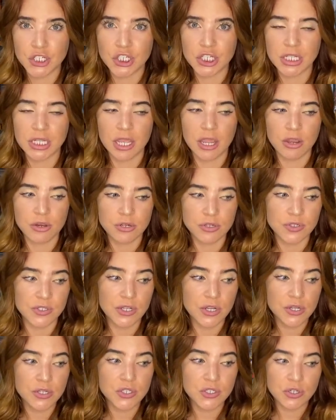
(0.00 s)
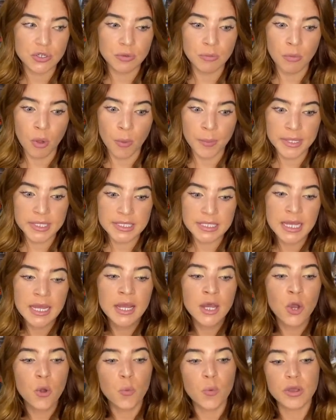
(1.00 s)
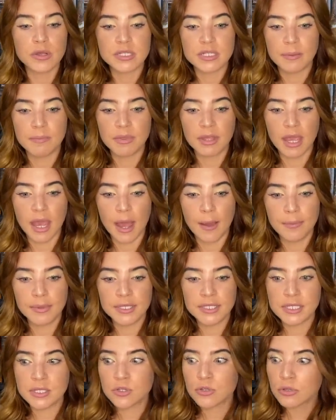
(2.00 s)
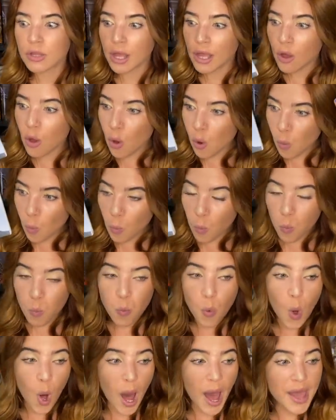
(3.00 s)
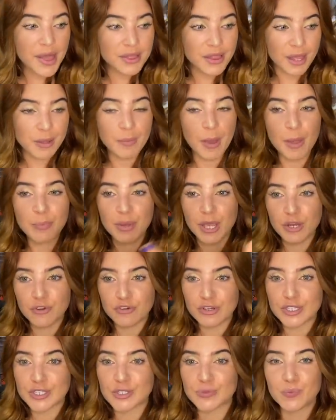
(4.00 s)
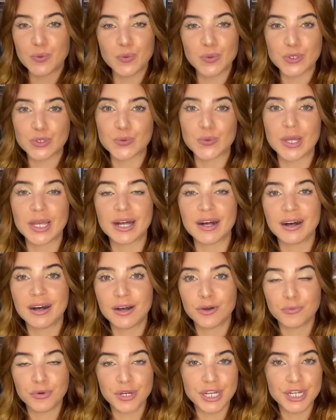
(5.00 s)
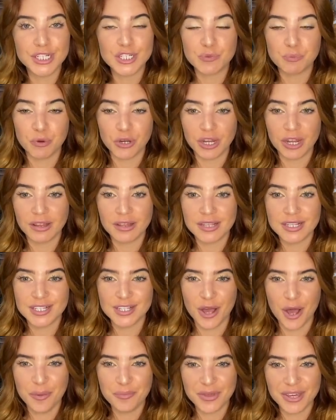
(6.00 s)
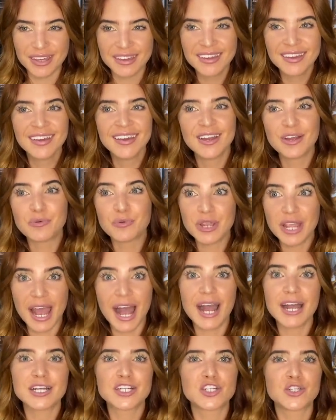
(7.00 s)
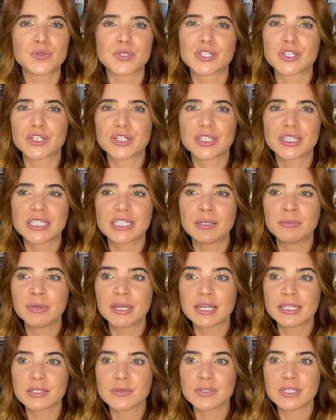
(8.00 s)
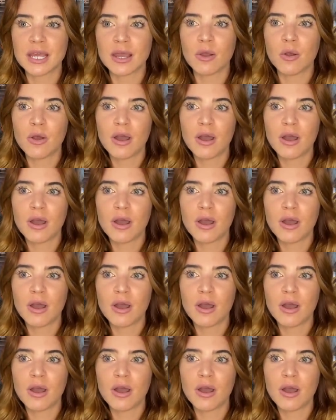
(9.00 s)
to the characters. There are certain moments where something happens and you're like, what? Like my patrons, we were doing a reading sprint and they saw me react to a certain scene because I was like,